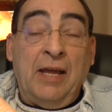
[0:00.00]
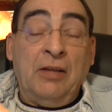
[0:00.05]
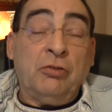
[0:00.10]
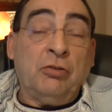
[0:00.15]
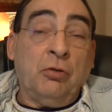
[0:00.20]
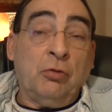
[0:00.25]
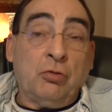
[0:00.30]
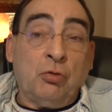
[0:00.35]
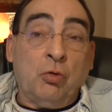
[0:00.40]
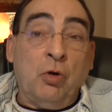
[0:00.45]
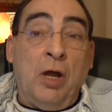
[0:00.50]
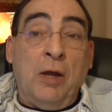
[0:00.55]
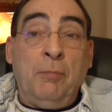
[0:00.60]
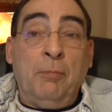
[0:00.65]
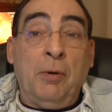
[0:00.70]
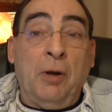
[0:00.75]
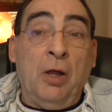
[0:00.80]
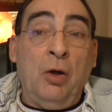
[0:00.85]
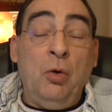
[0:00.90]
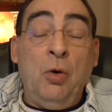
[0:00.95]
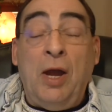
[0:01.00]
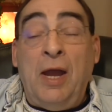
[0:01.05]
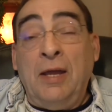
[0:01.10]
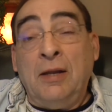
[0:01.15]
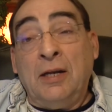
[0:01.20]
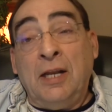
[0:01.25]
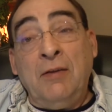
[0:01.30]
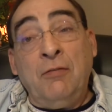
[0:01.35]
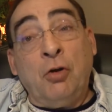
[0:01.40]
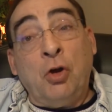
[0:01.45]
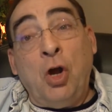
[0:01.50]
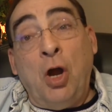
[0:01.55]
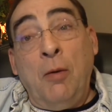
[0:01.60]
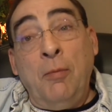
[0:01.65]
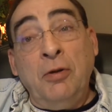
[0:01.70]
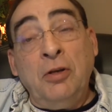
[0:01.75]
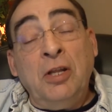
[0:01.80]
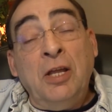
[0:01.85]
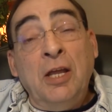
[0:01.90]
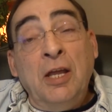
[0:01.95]
and subscribe below and leave a
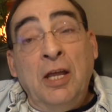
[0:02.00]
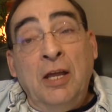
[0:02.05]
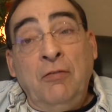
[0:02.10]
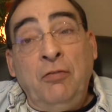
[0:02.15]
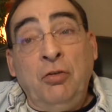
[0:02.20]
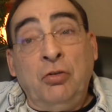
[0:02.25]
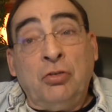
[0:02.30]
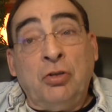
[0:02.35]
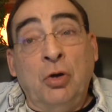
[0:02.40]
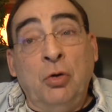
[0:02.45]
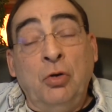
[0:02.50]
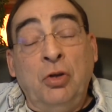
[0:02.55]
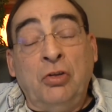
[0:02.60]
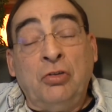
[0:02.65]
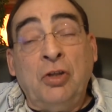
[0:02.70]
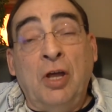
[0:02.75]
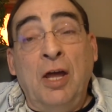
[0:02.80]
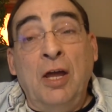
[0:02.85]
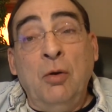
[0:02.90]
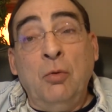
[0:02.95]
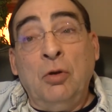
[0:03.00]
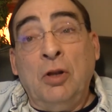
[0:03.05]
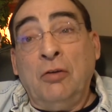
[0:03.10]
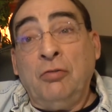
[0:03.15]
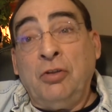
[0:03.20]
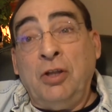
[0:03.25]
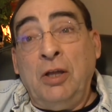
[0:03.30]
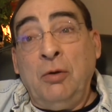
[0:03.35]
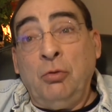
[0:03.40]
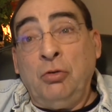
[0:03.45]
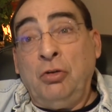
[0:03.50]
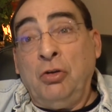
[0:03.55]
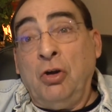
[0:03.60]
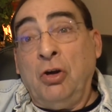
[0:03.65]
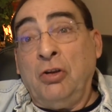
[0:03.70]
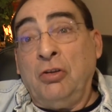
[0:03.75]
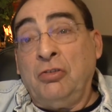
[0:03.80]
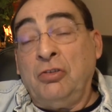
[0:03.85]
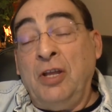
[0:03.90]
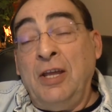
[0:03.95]
comment if you so desire. We'd love to hear what you
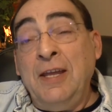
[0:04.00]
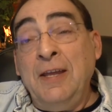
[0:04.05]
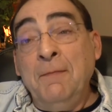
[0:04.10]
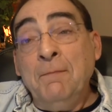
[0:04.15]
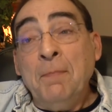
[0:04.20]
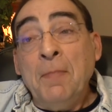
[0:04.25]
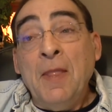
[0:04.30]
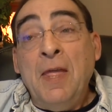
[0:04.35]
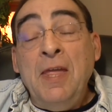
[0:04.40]
got to say.